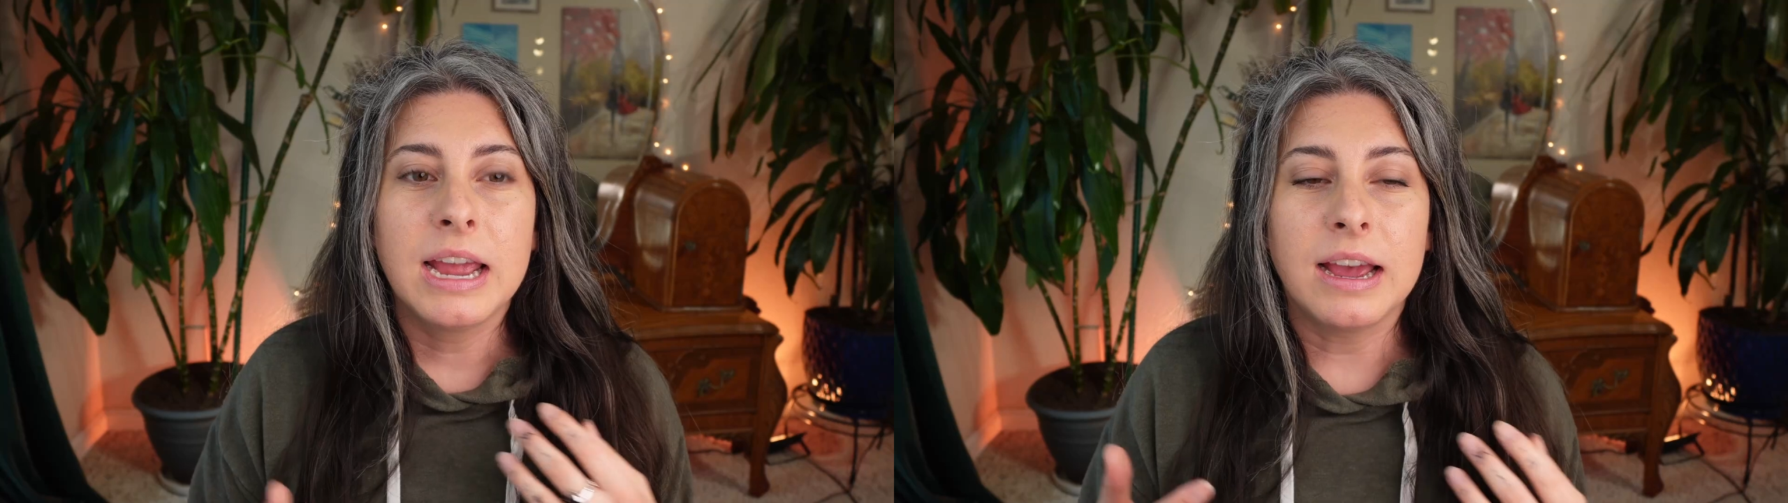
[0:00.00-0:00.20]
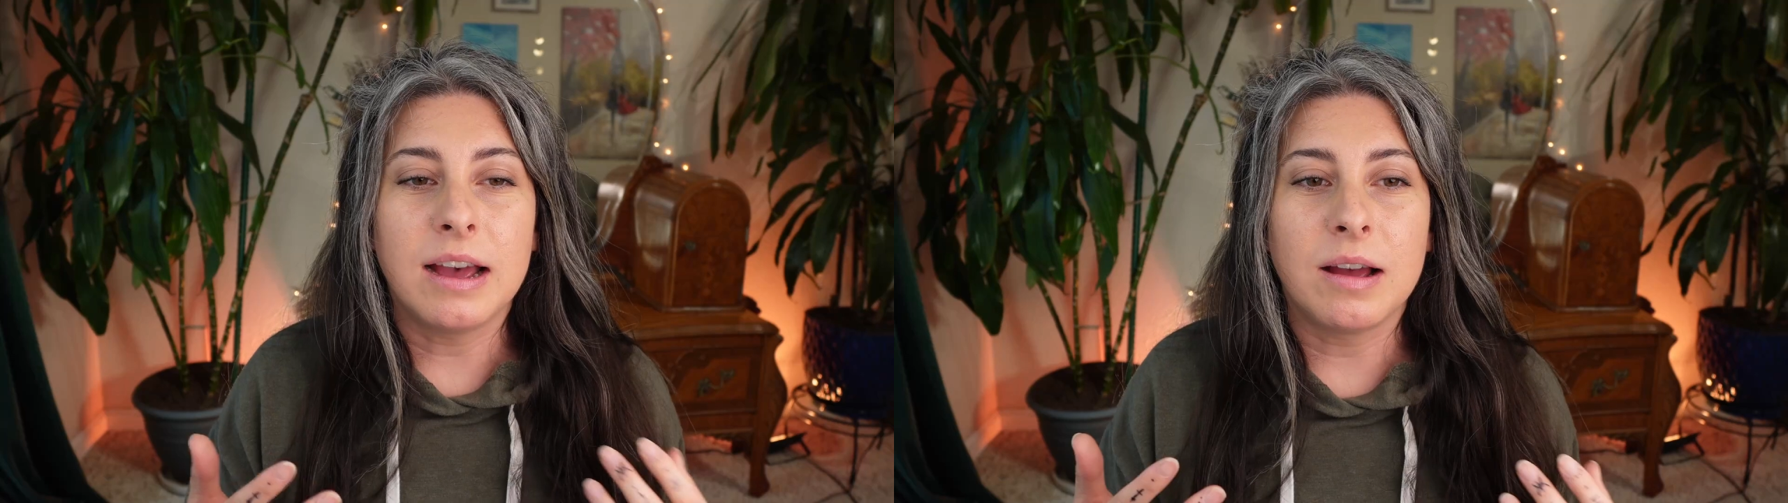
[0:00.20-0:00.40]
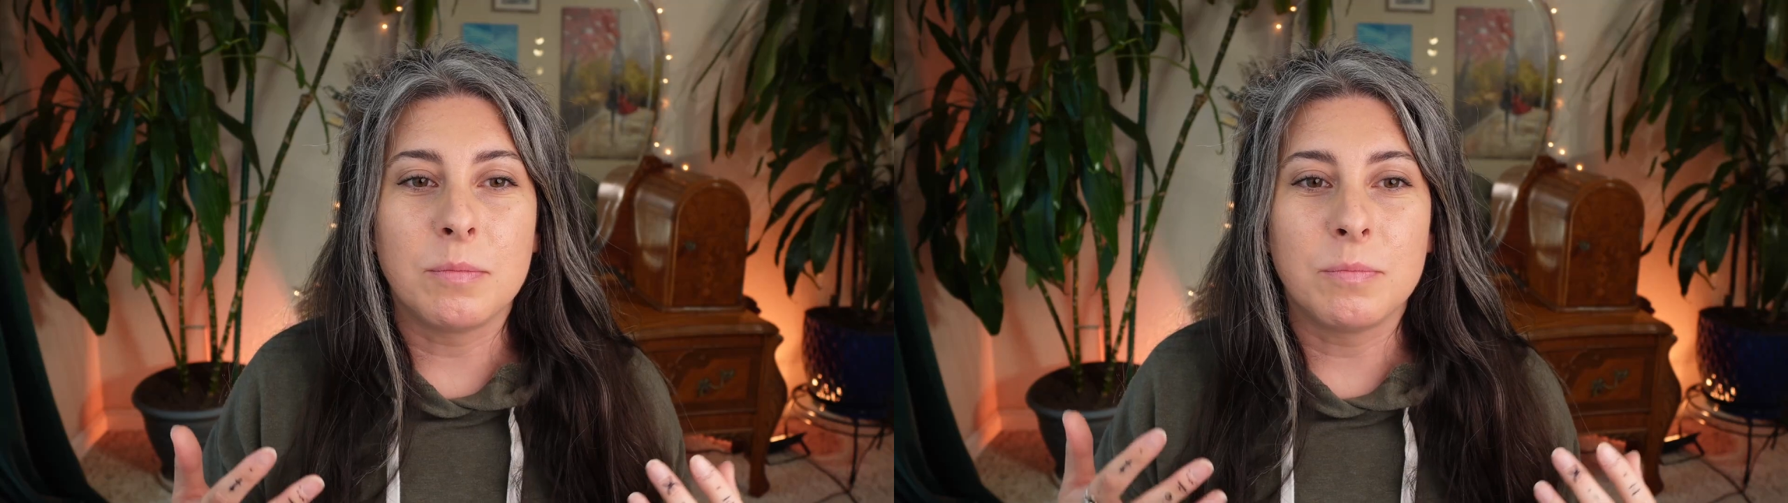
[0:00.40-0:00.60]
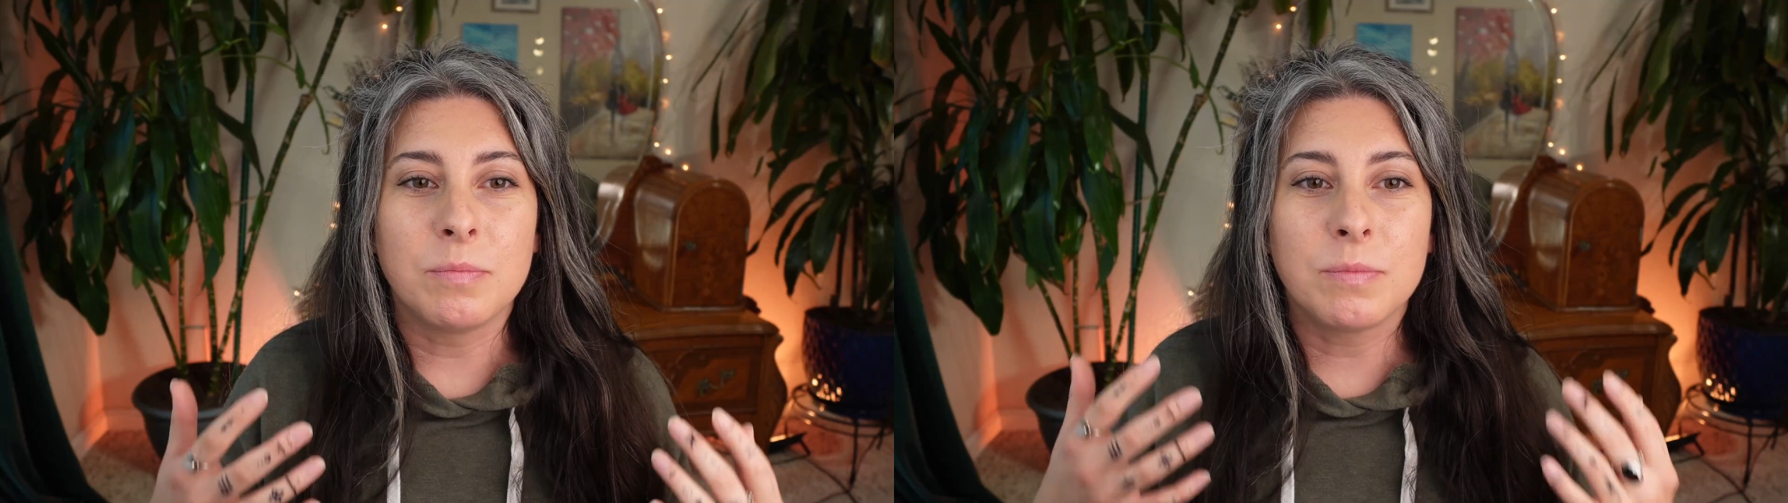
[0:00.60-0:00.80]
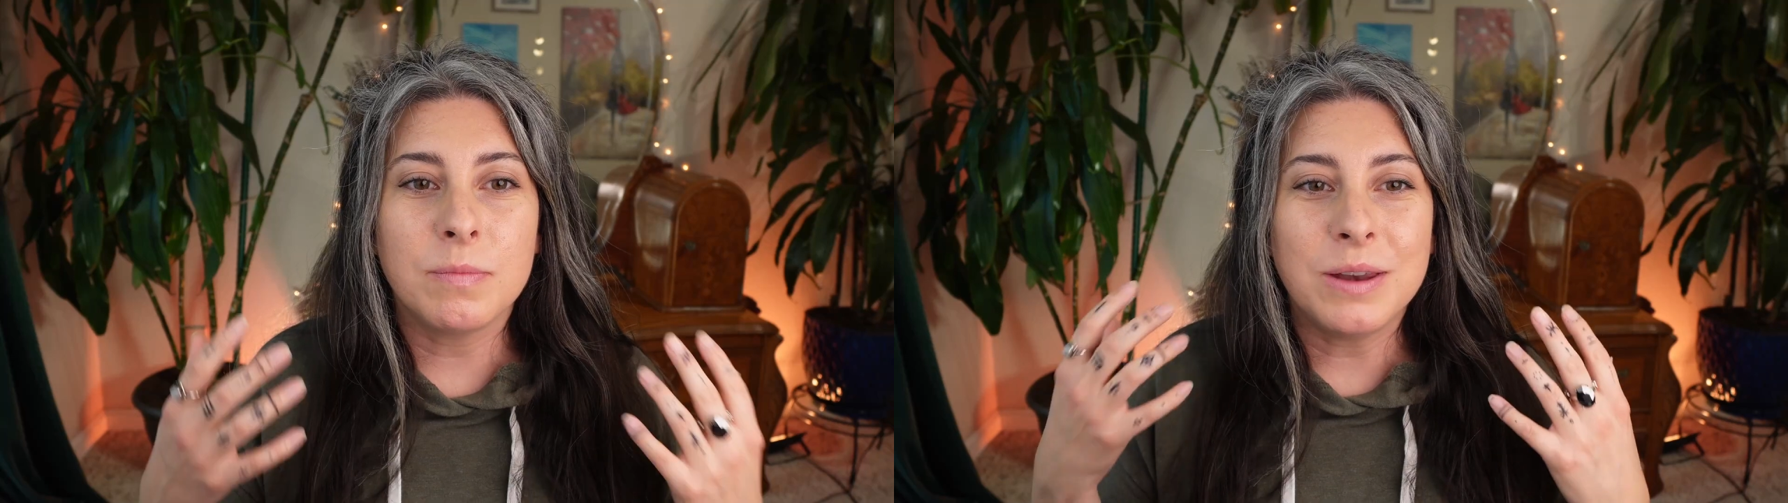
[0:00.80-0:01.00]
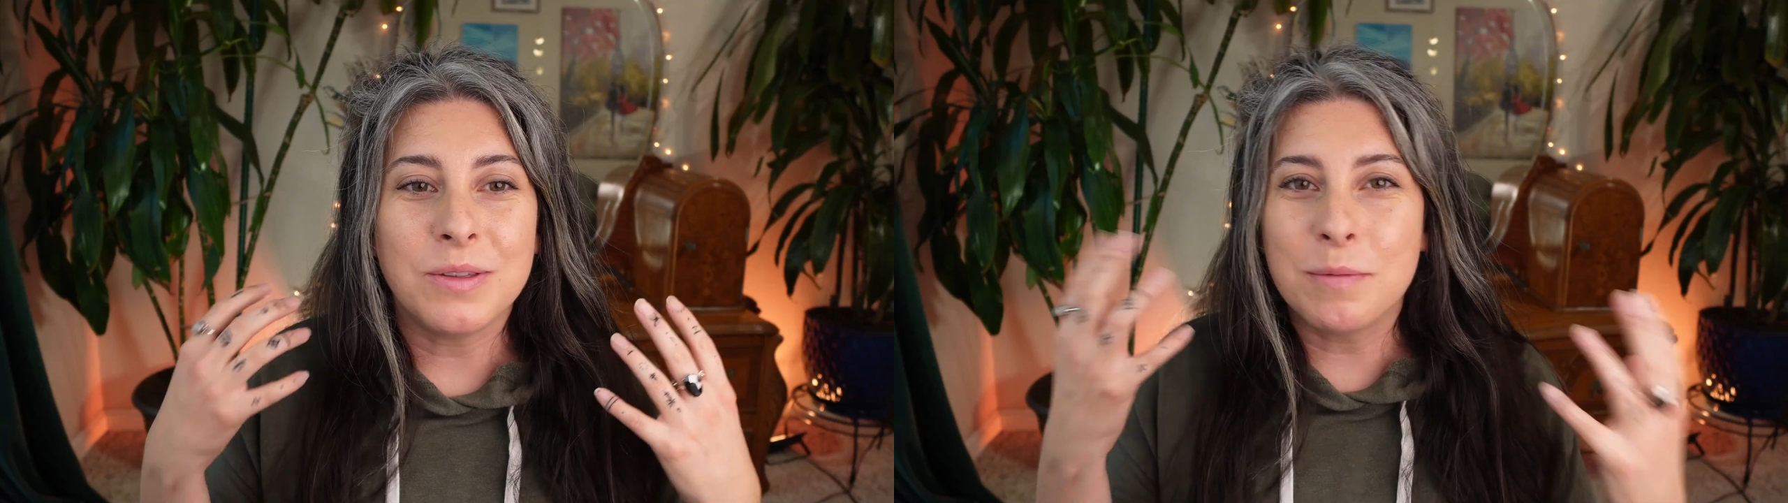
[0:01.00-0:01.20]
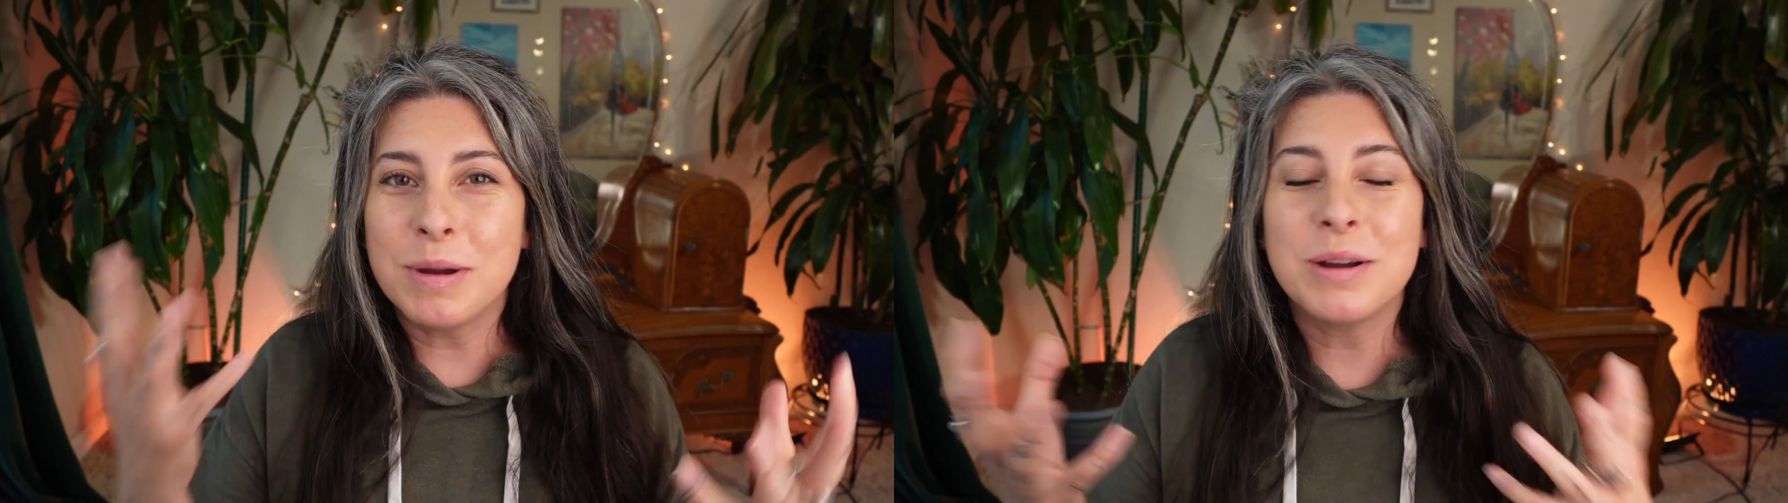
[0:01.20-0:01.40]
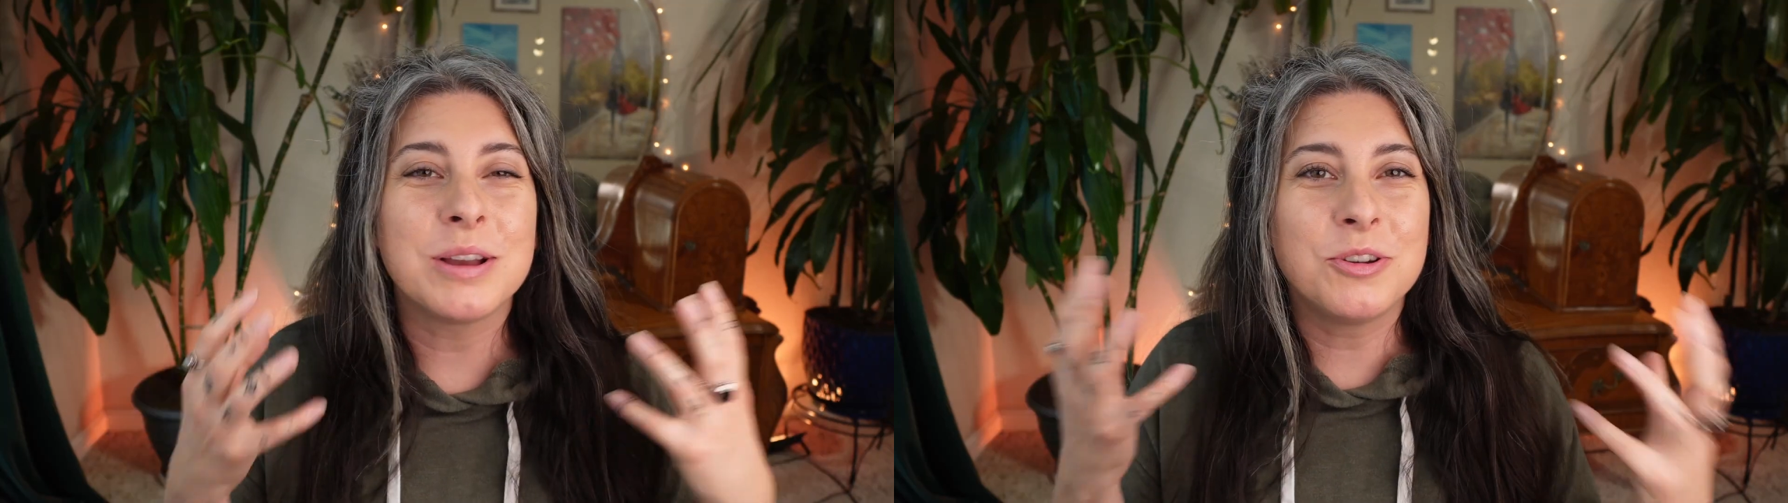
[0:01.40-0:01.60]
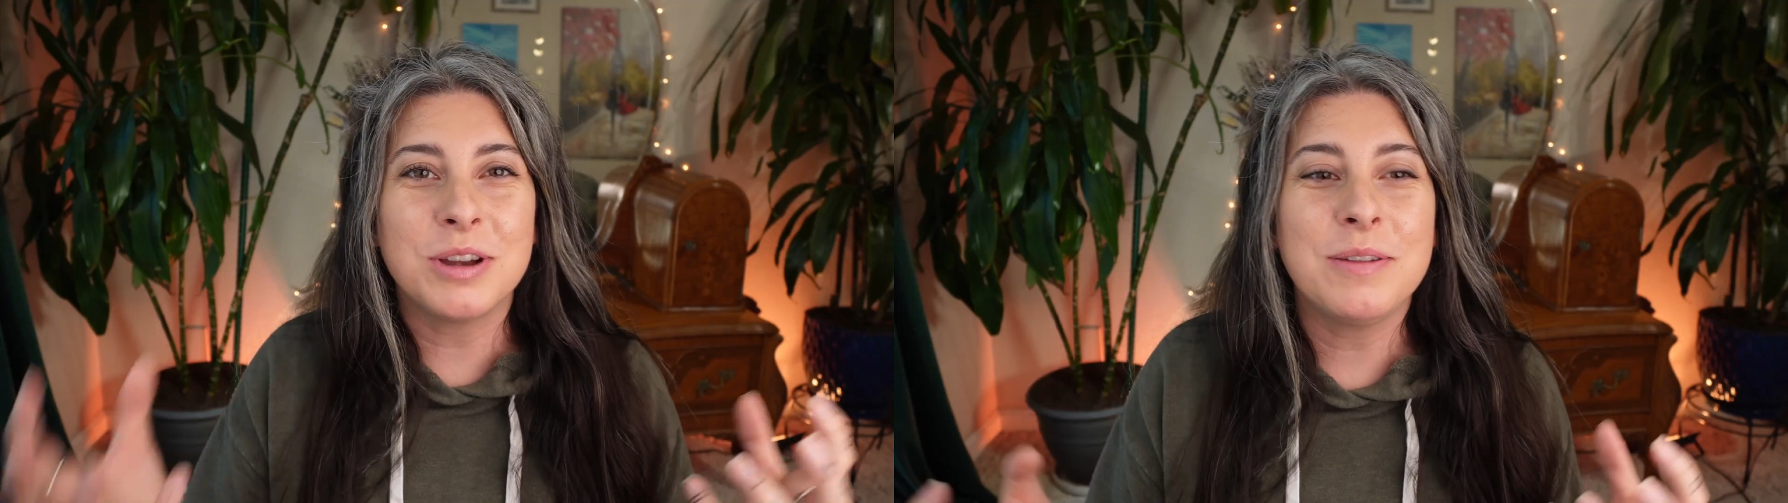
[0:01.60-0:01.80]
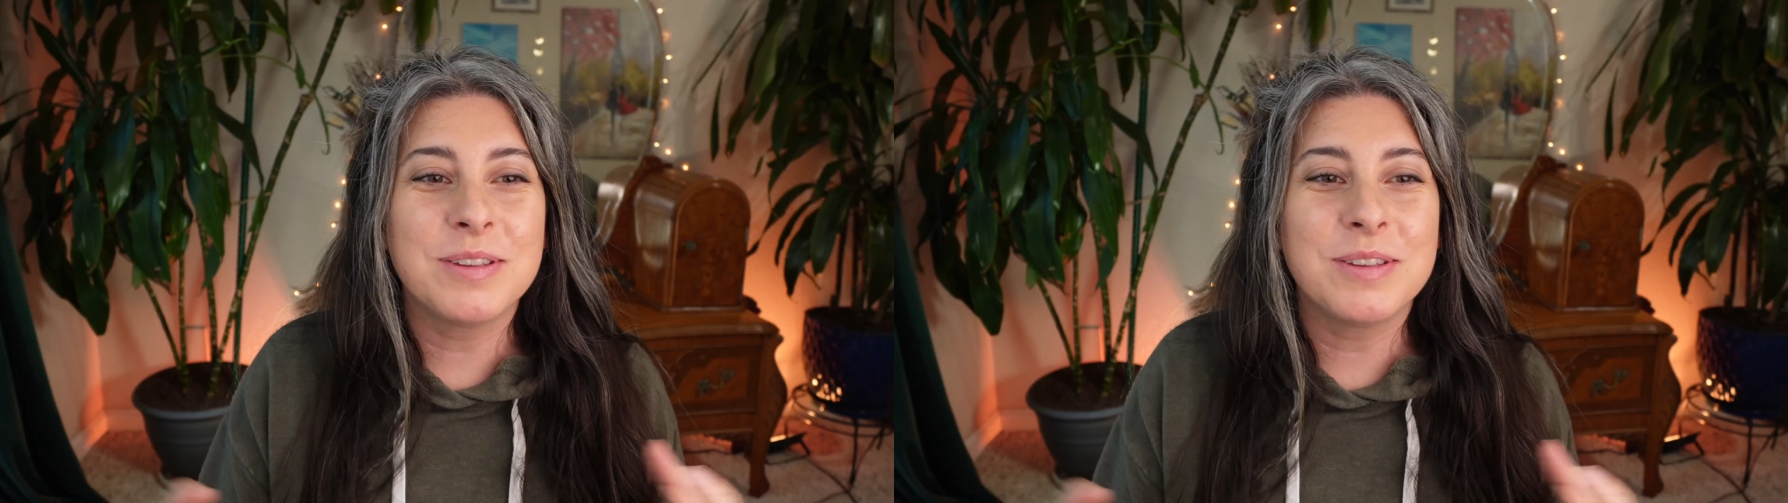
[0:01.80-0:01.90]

the American dream